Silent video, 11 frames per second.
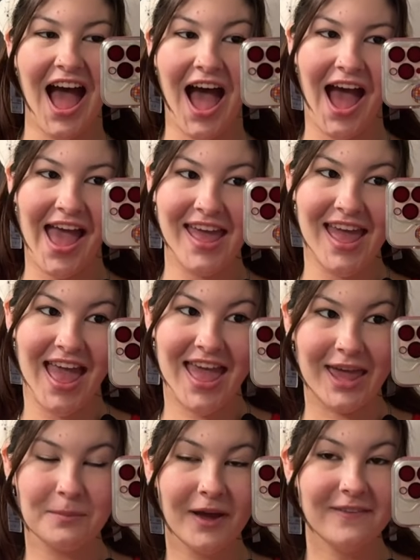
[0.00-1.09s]
I
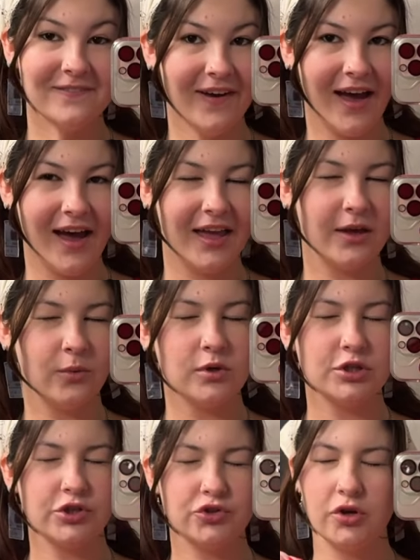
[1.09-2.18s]
ate my pho. It was
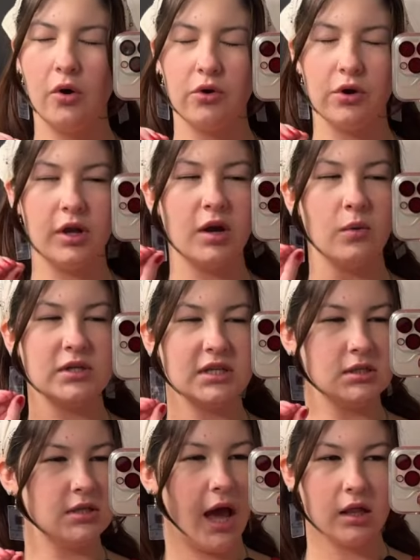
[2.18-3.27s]
so good. It was
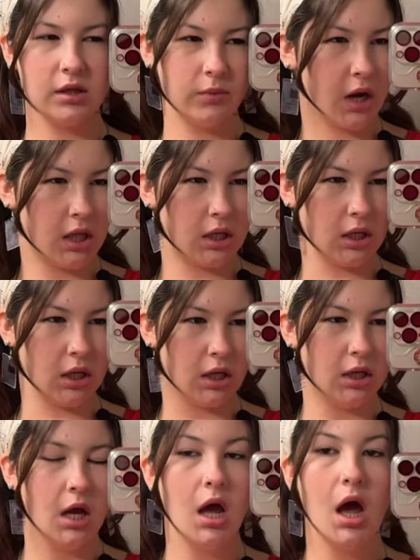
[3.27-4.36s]
exactly what I needed.
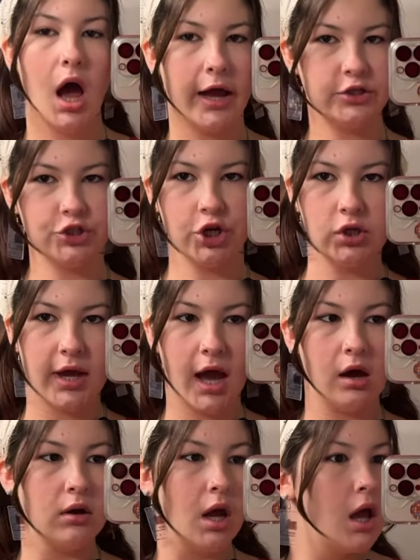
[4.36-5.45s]
I chilled
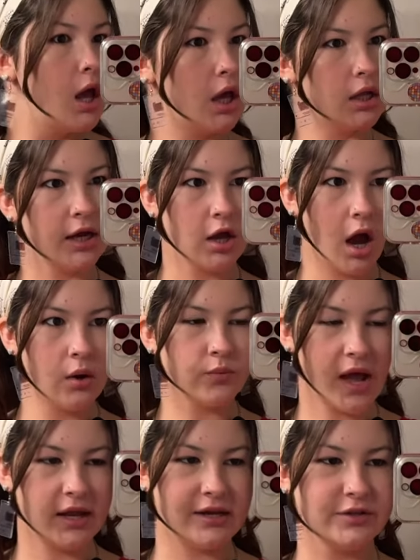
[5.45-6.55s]
out and I got ready.